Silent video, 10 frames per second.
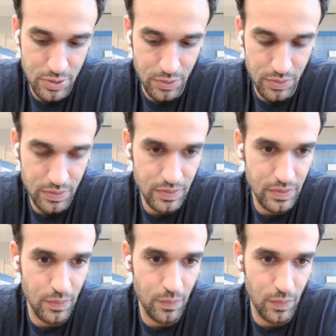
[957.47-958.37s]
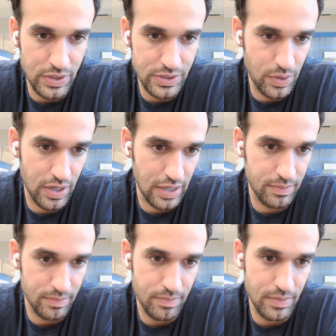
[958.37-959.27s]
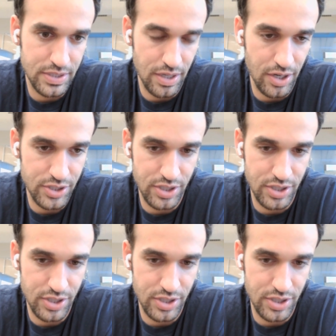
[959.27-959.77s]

do once we're like much